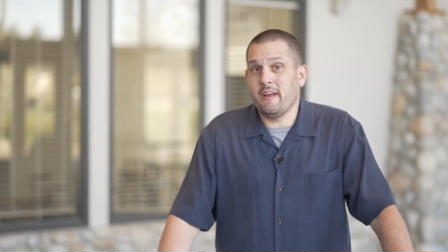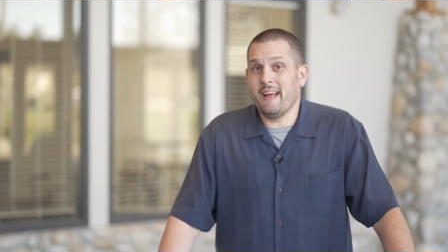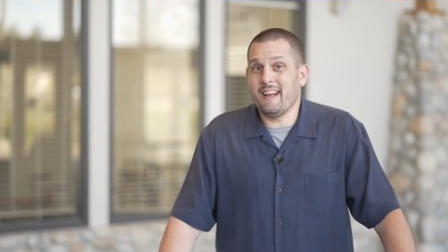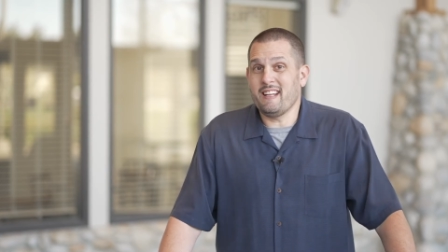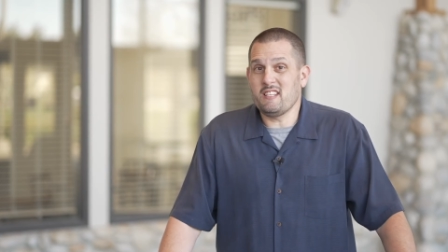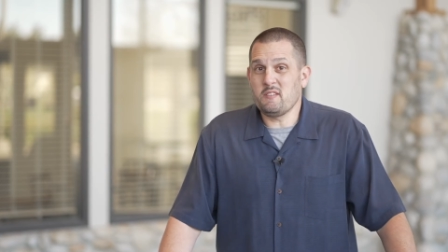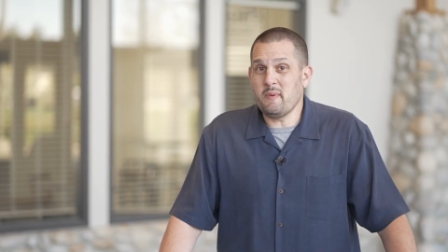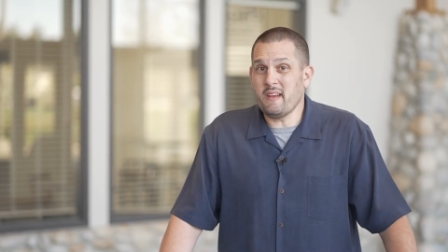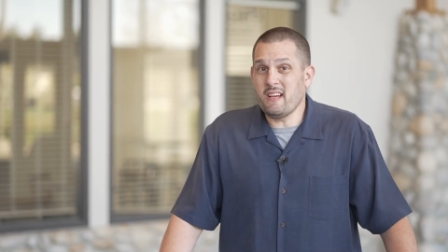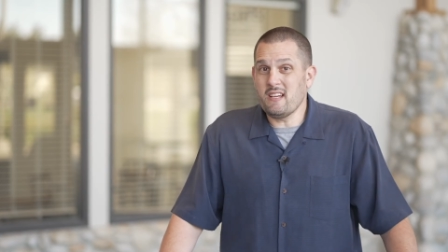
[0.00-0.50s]
and
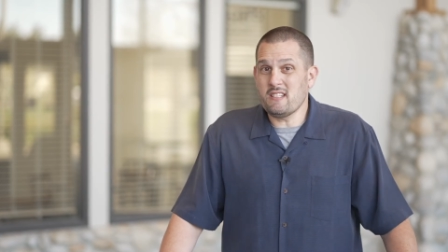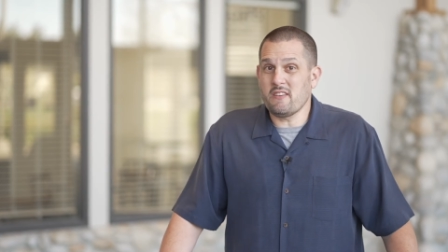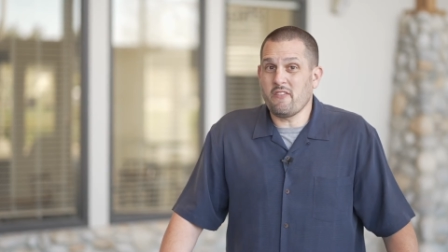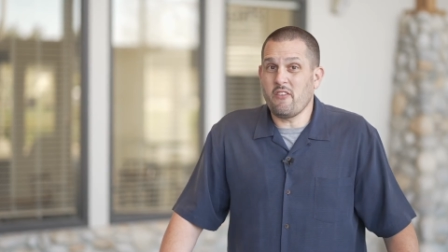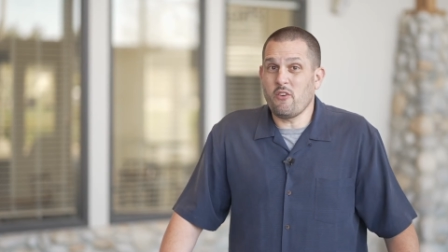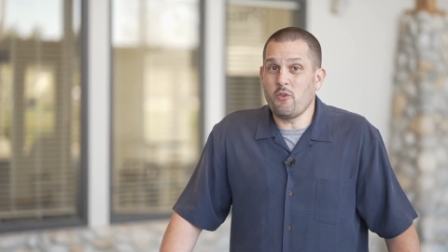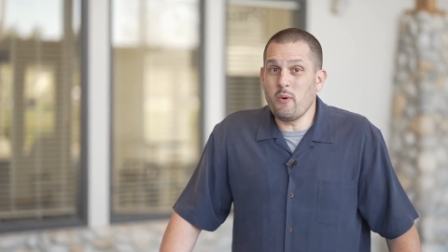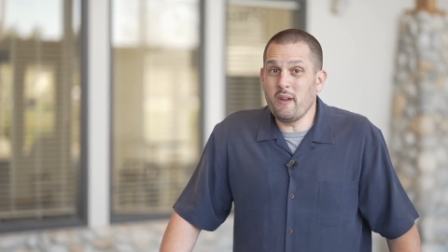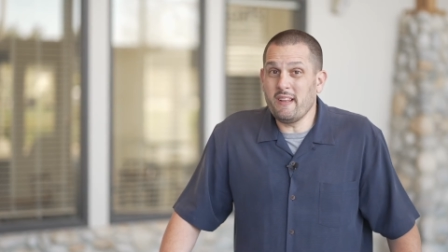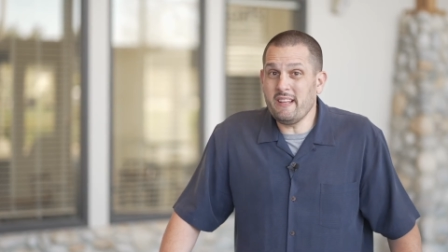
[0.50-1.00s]
it's because of
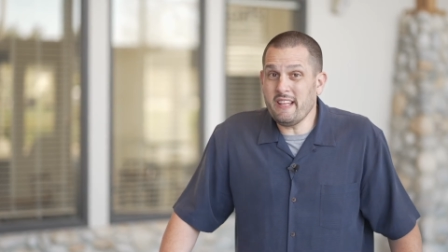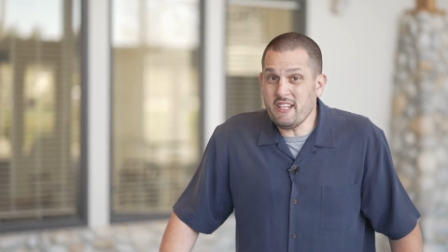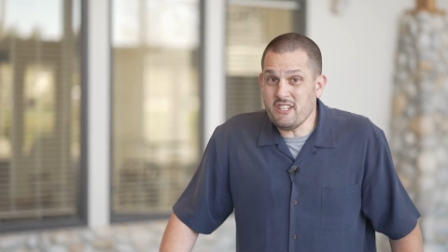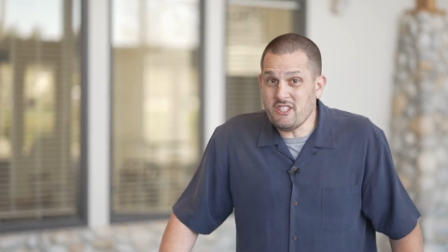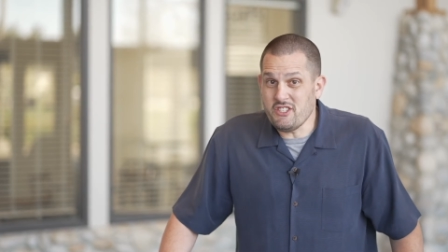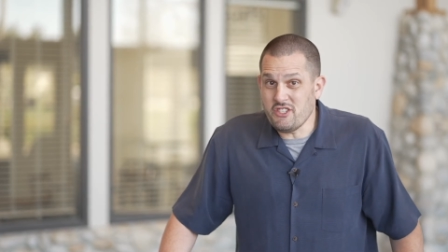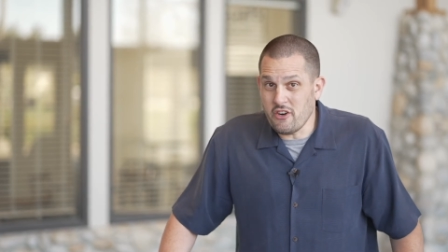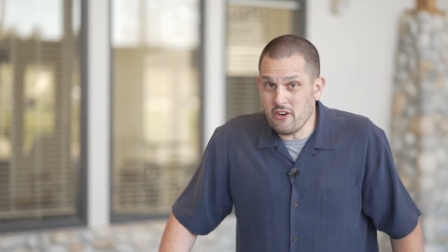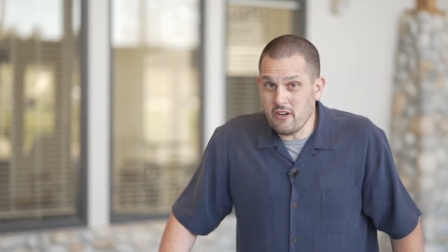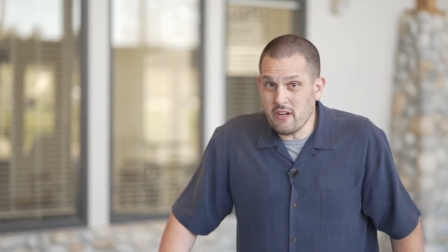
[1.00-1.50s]
a really
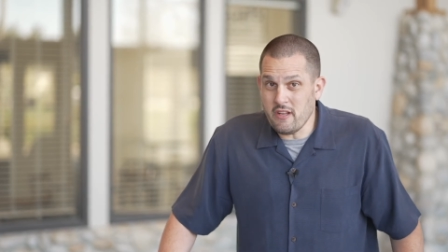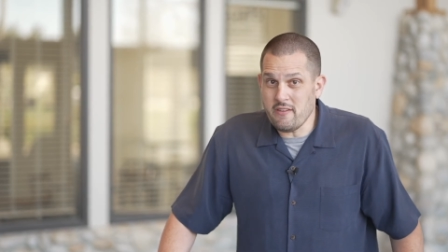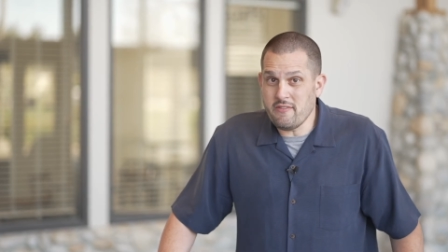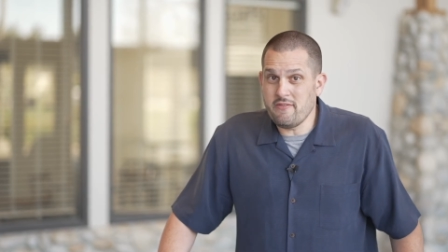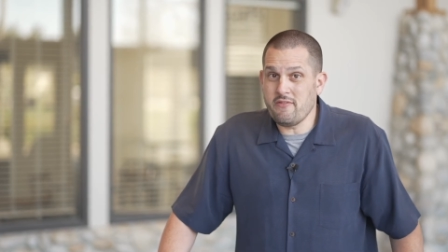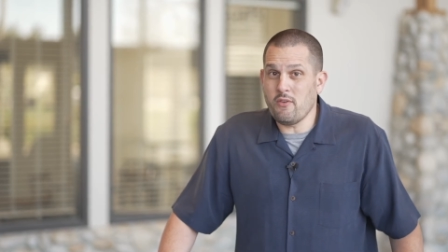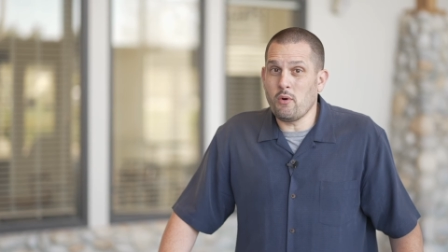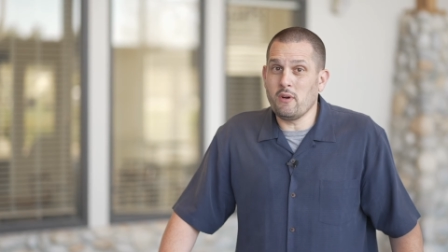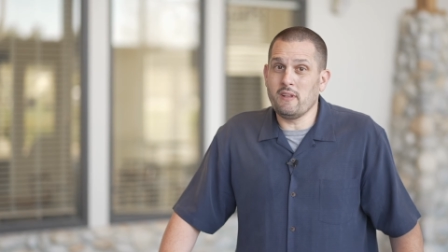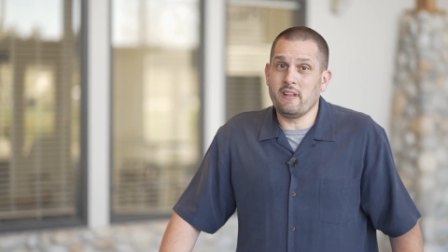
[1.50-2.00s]
dirty
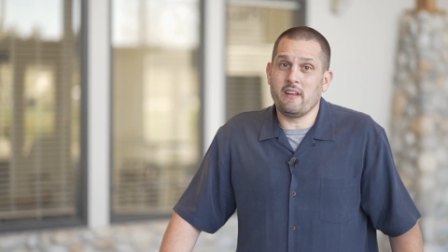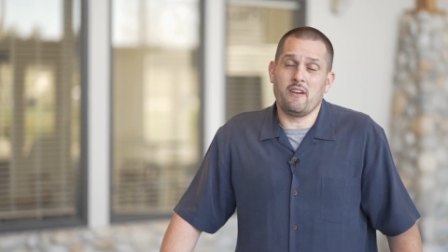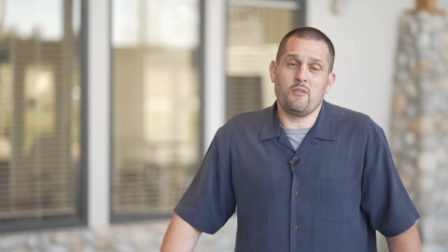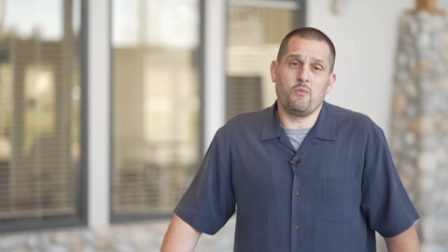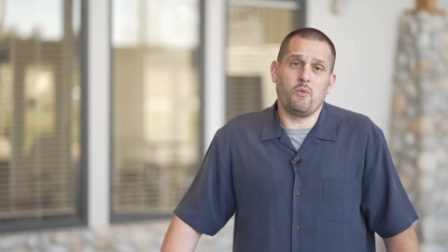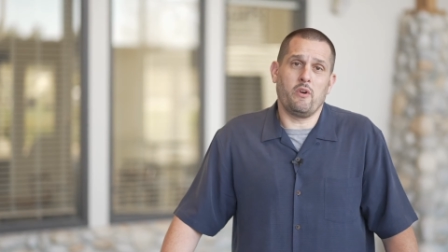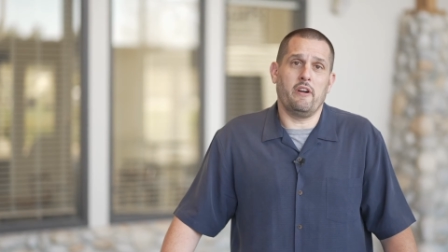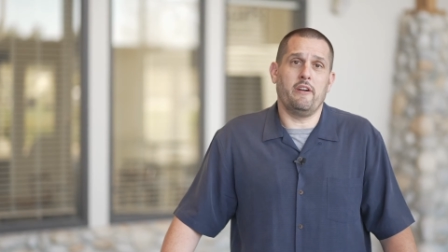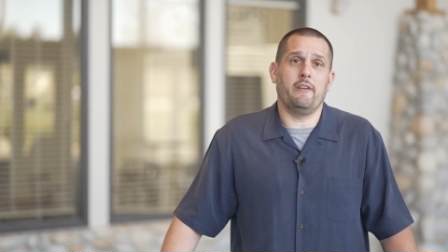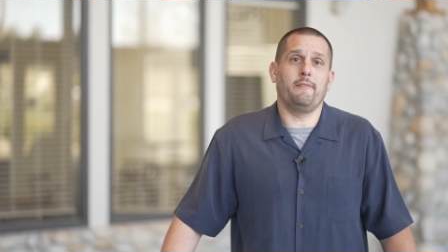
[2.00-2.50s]
four-letter
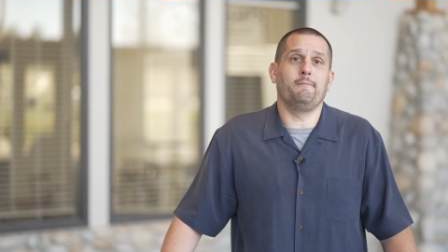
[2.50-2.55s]
word: